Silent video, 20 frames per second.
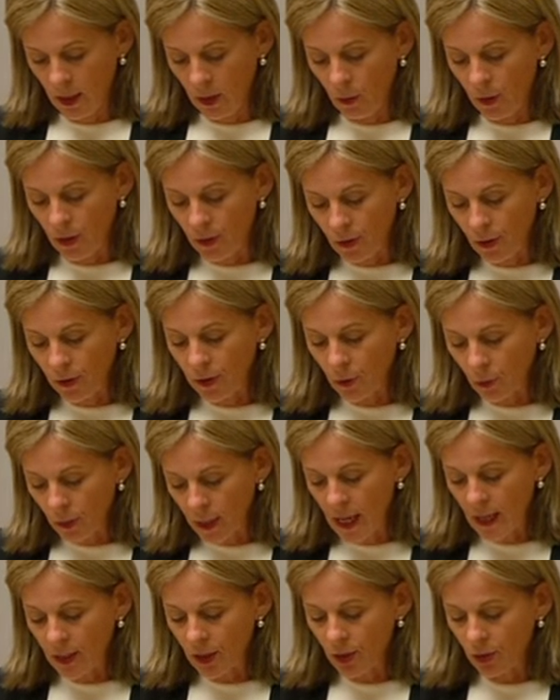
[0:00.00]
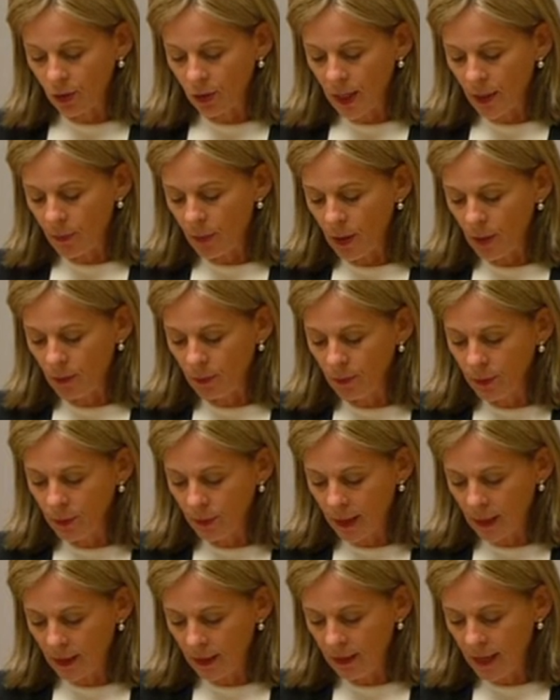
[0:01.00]
We thought that we understood their problems
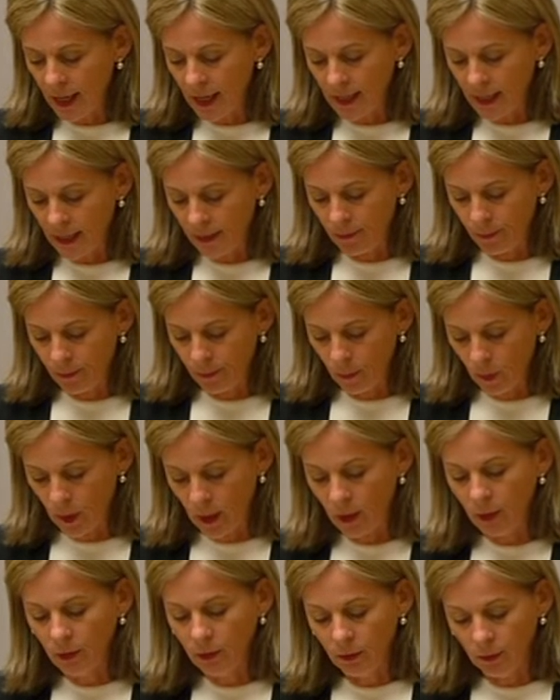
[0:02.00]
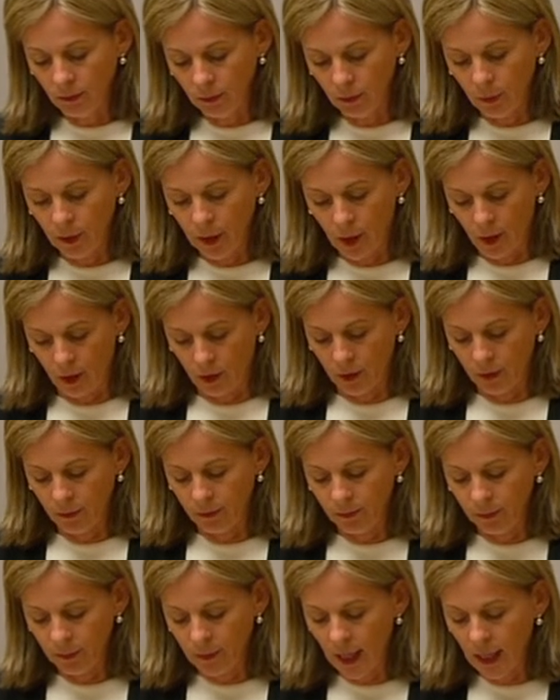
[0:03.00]
better than they did. Well, we don't.
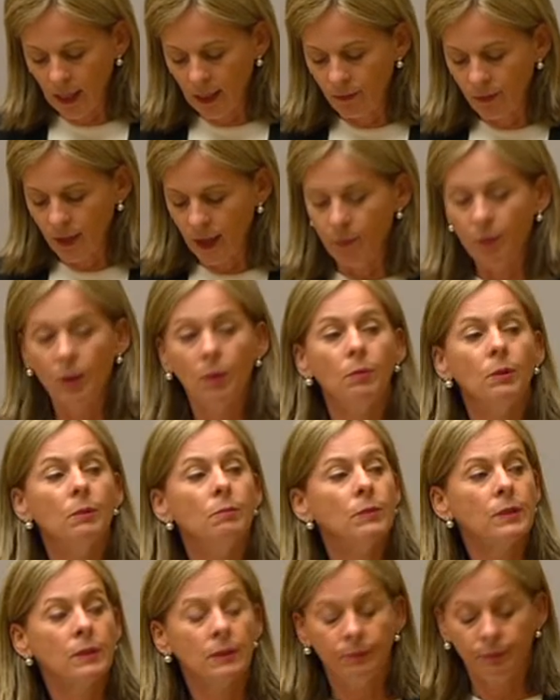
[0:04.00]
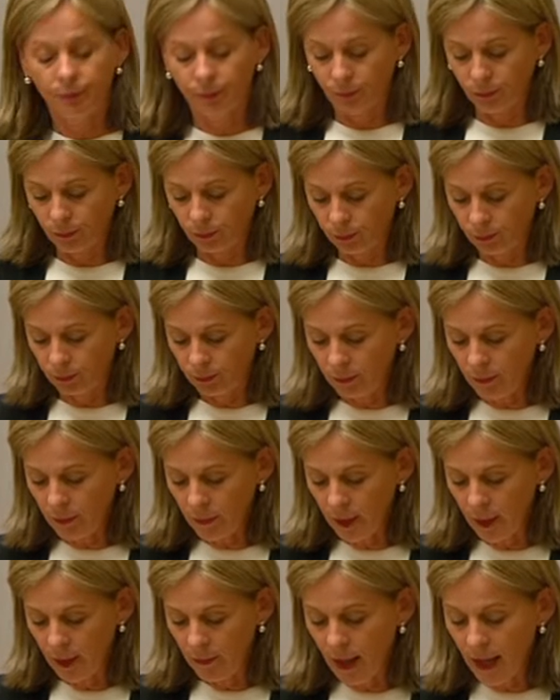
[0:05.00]
They live their problems.
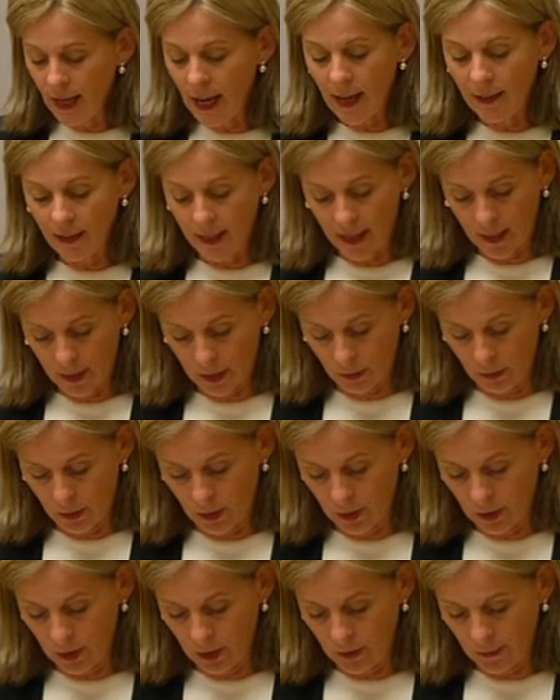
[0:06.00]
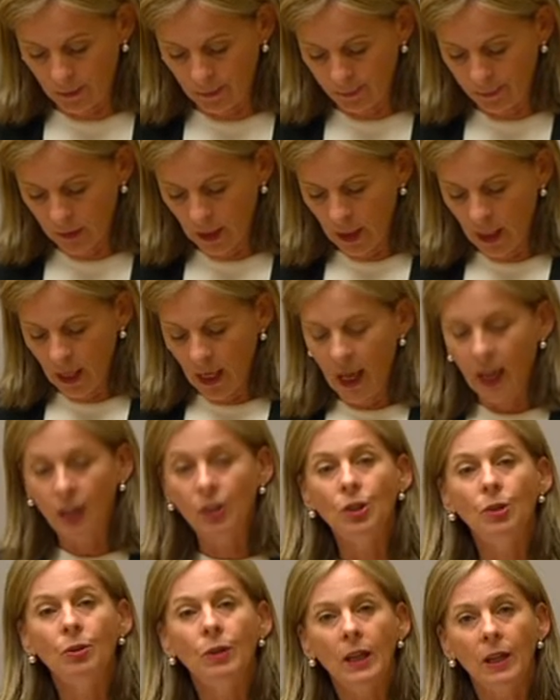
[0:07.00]
They are the experts. A
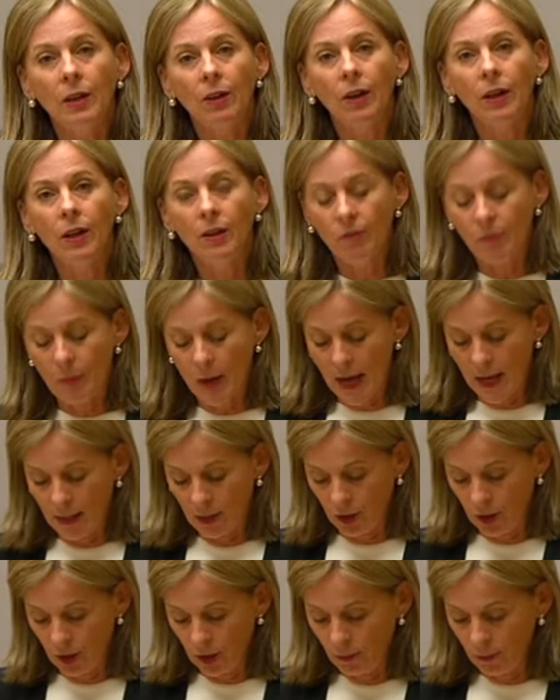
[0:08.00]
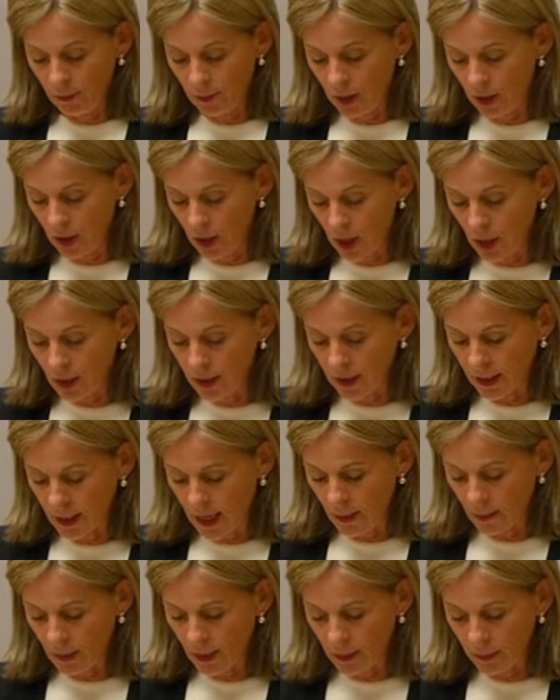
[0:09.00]
new era of partnership to close the
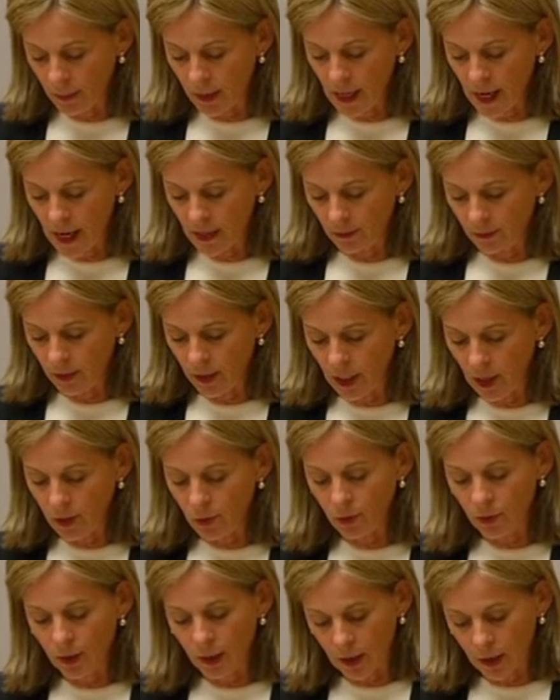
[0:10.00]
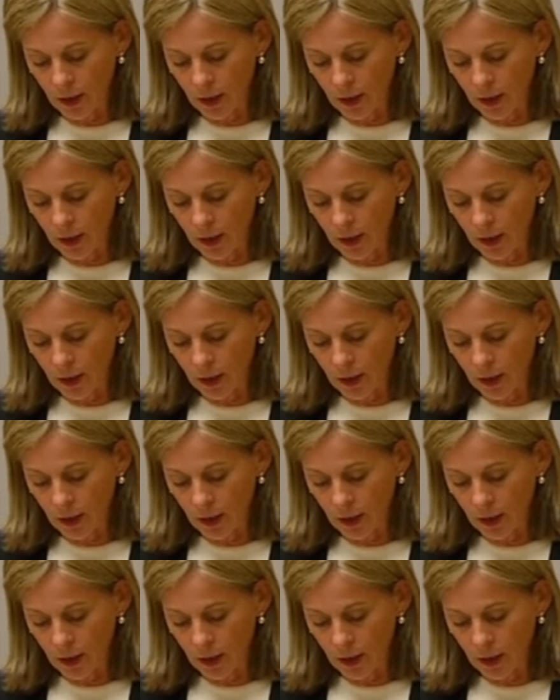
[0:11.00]
gap has begun. Central to